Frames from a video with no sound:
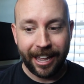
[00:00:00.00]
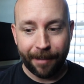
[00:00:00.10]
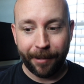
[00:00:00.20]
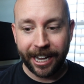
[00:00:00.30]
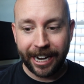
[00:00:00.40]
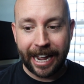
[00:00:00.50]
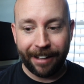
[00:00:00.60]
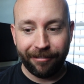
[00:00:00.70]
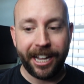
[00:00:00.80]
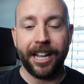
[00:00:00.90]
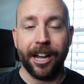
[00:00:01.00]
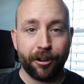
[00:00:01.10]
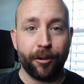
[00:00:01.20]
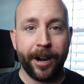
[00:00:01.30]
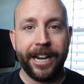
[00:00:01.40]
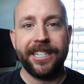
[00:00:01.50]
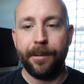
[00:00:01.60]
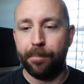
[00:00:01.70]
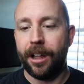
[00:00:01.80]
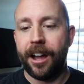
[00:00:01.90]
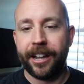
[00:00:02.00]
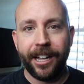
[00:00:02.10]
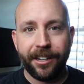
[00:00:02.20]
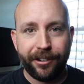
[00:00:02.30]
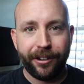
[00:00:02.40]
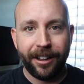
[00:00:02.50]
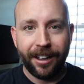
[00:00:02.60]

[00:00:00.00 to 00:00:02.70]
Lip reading: Am I gonna have like a crazy blockage?